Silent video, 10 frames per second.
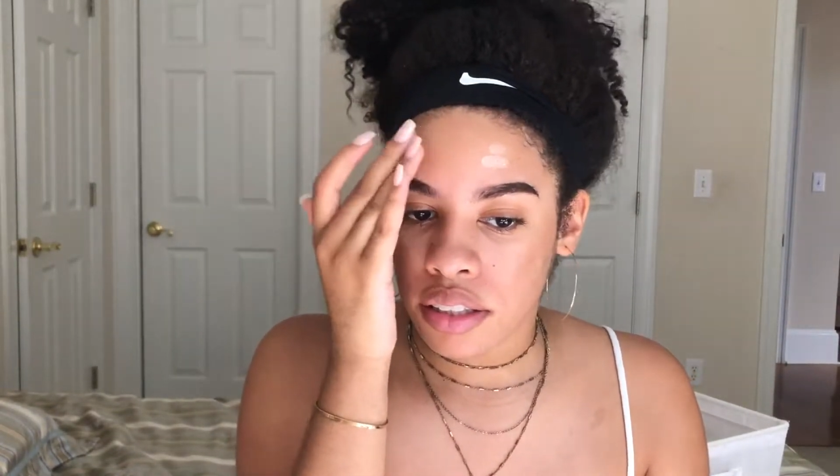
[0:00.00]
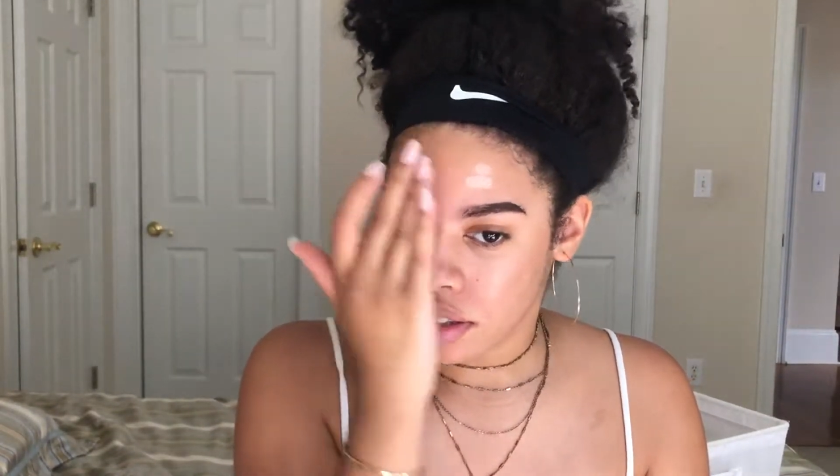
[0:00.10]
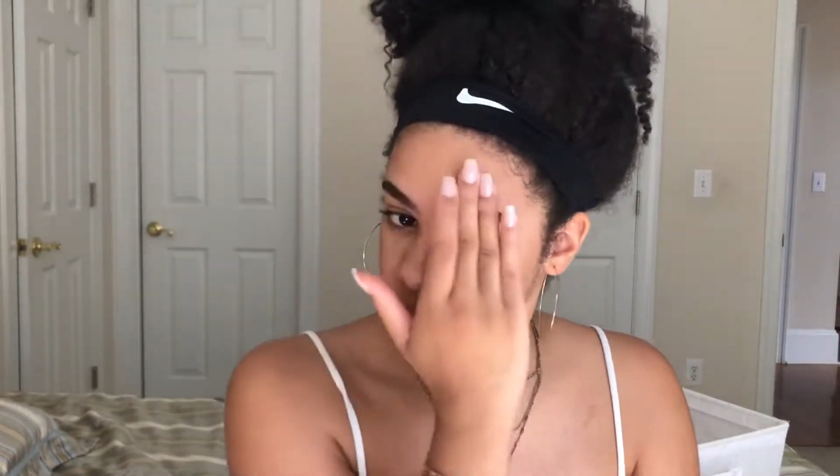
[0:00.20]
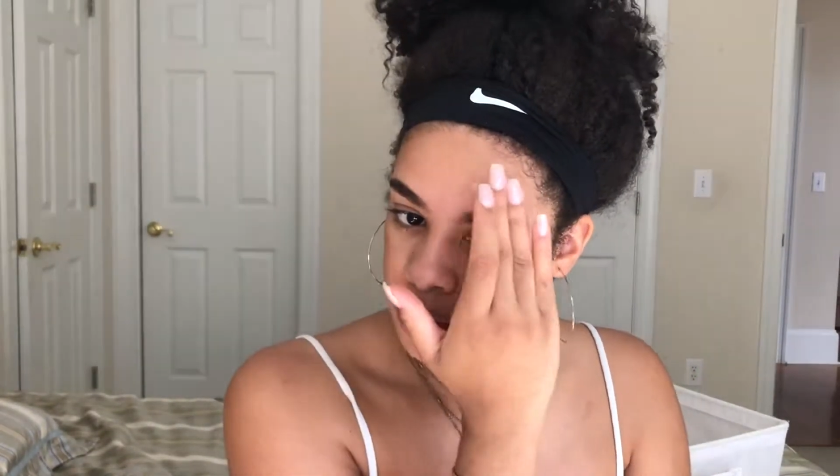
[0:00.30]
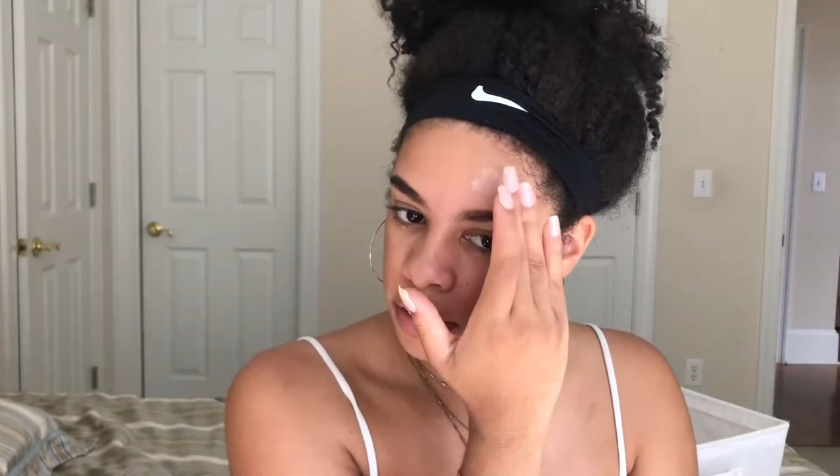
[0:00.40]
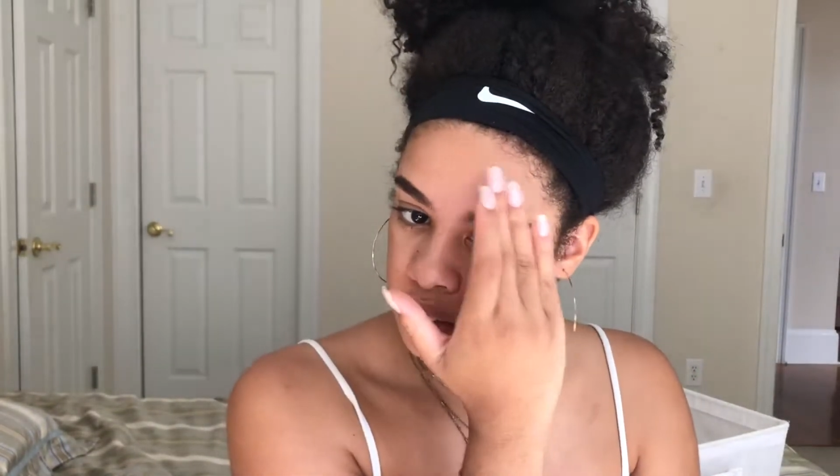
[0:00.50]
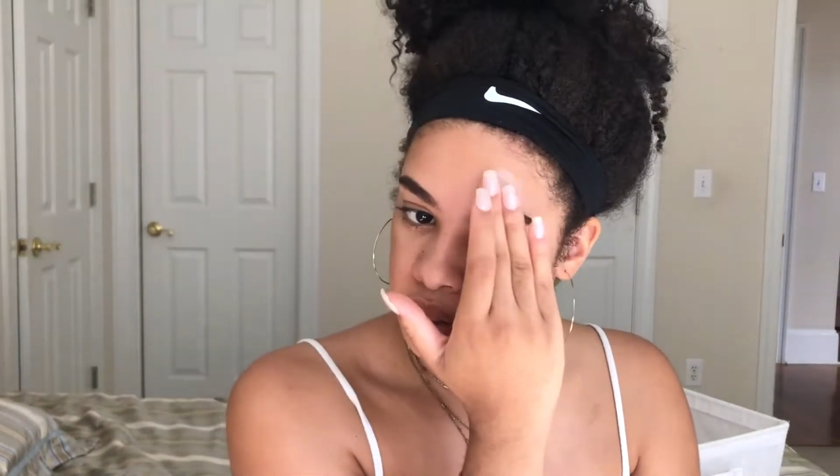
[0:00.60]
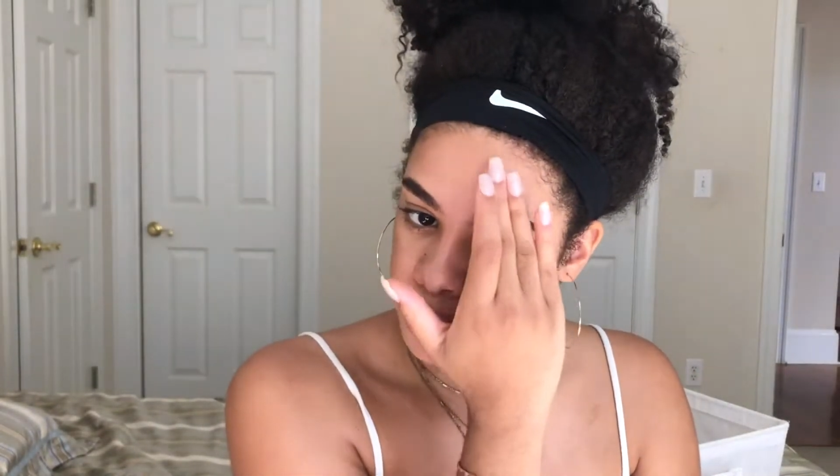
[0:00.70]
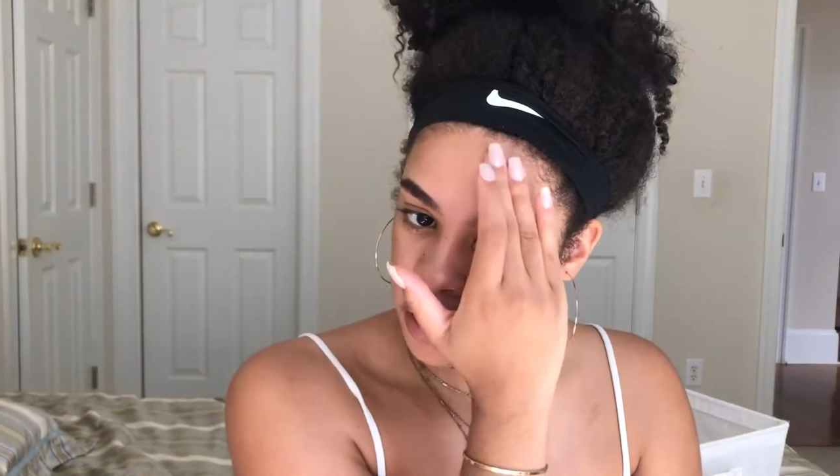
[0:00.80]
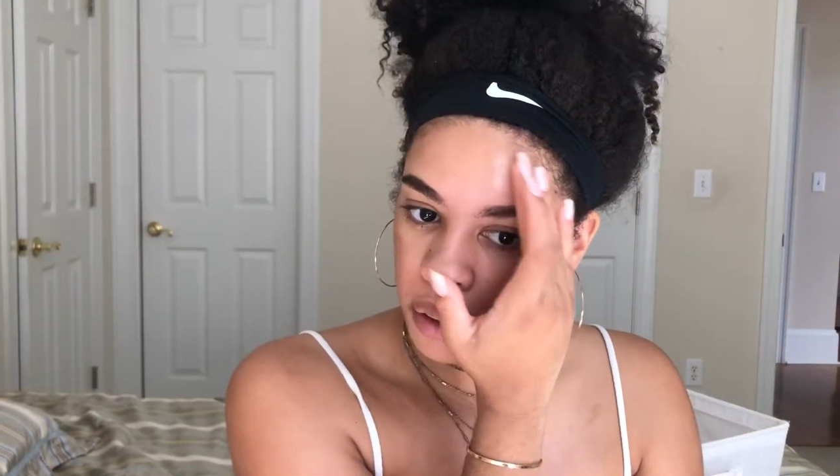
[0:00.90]

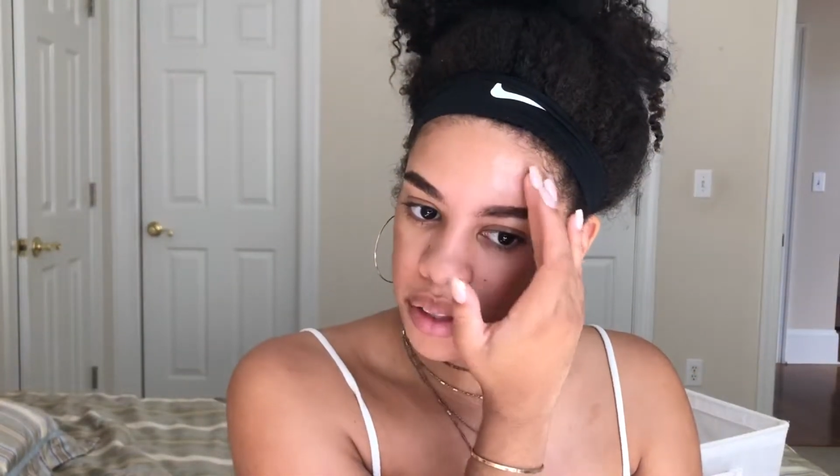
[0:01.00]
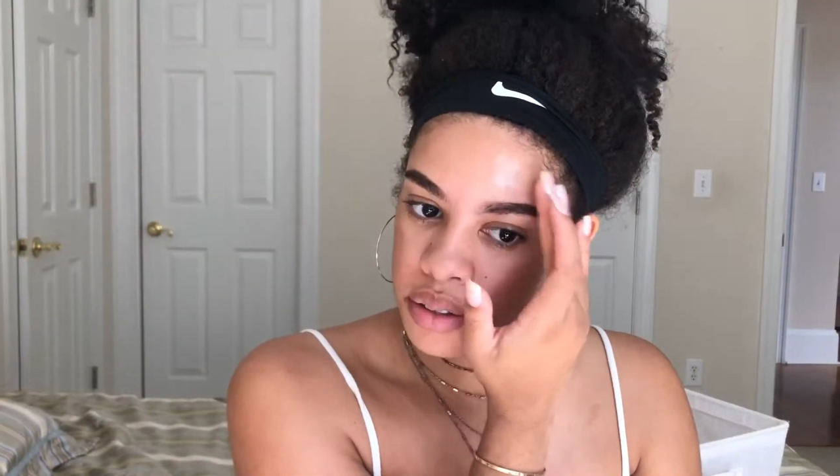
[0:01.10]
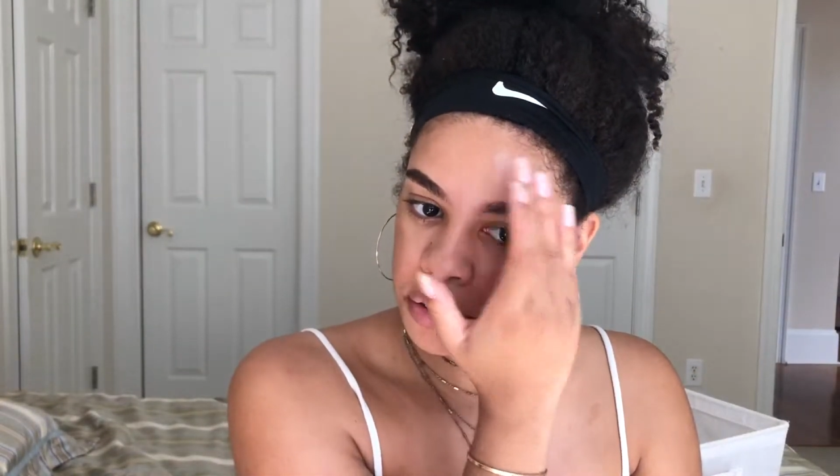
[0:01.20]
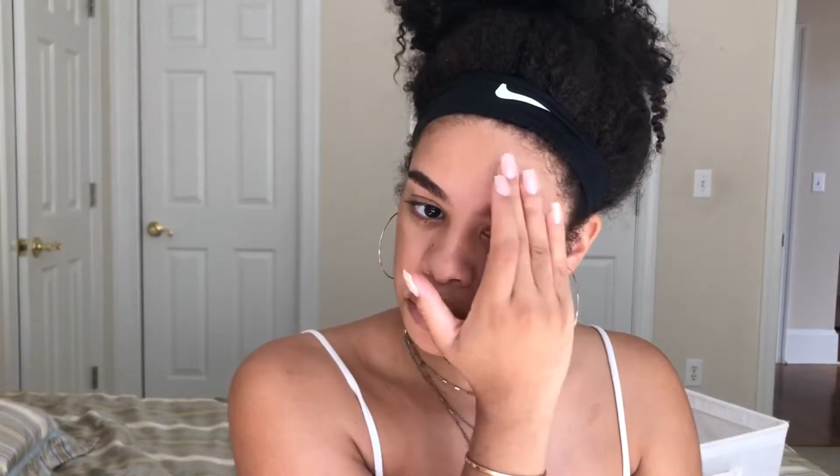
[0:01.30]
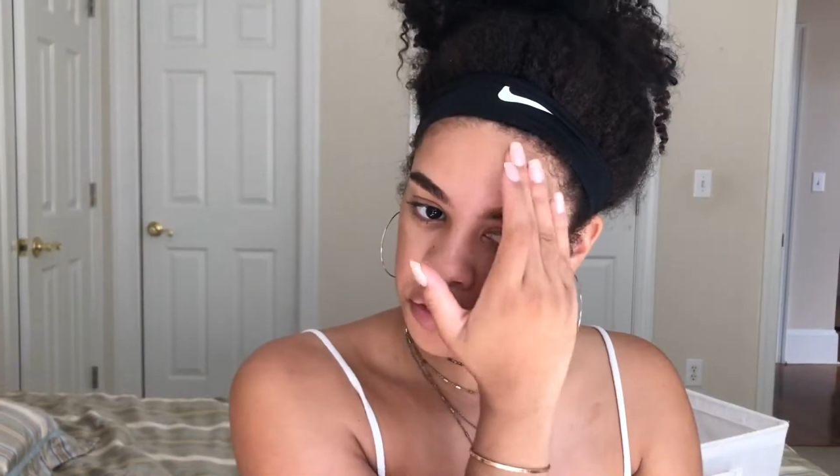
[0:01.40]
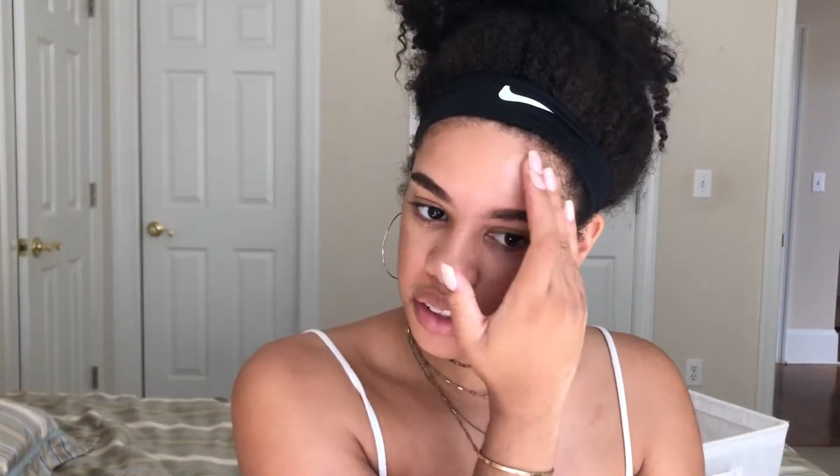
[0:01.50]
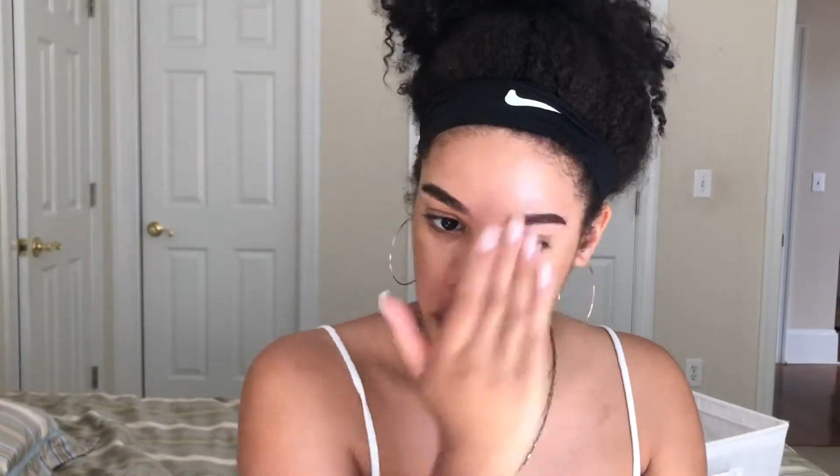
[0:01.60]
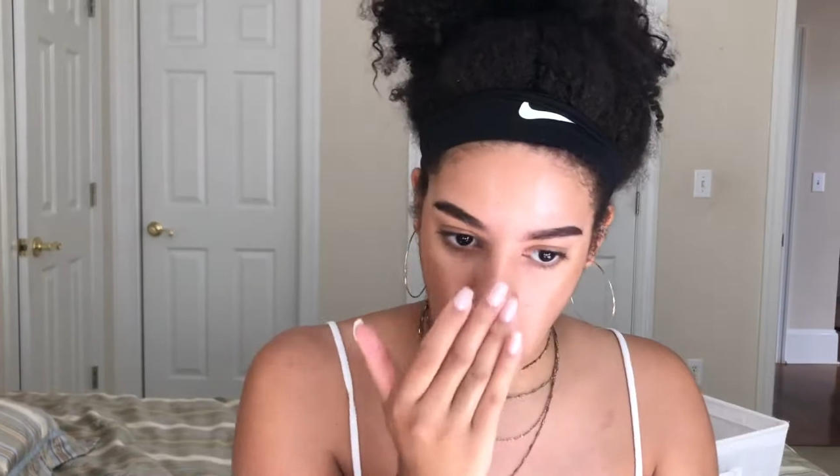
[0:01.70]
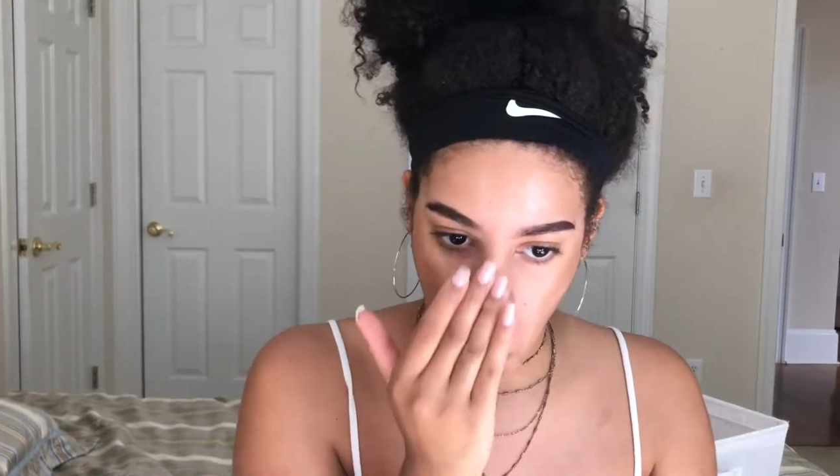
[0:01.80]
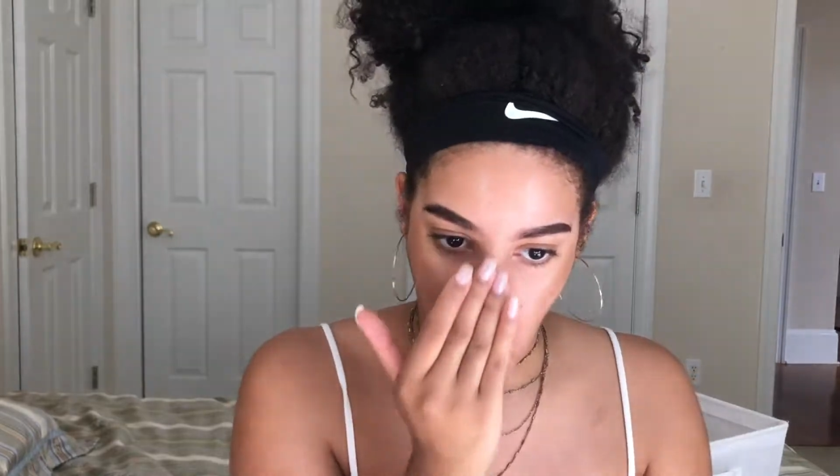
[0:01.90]
luminosity underneath our
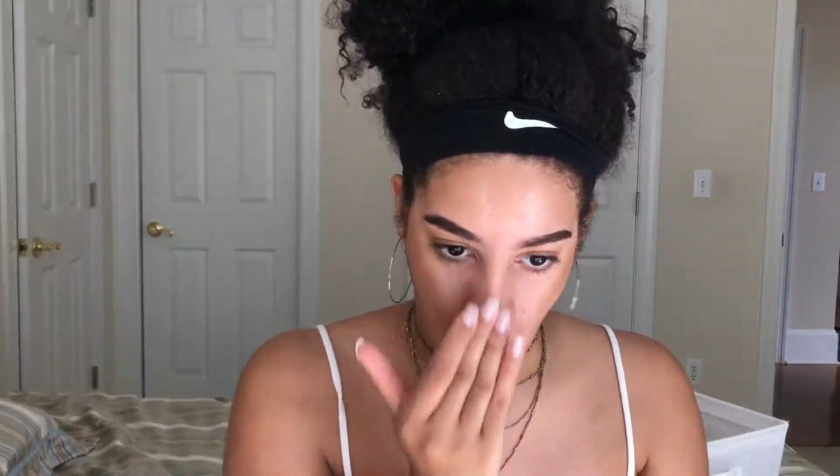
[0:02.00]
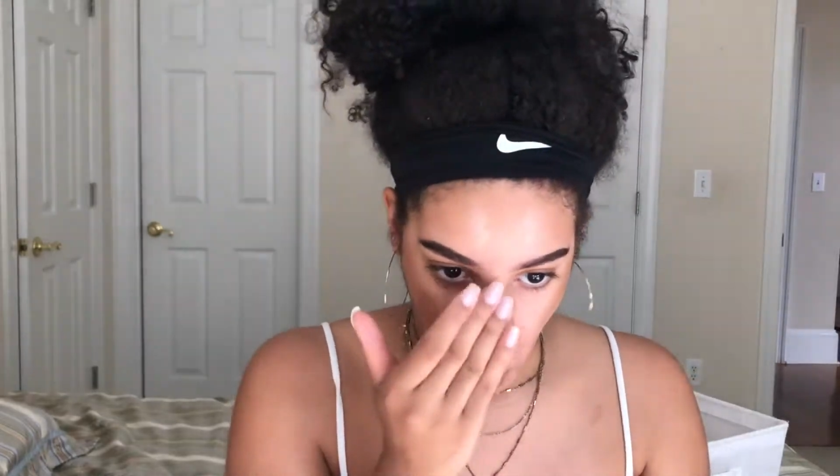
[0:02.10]
foundation.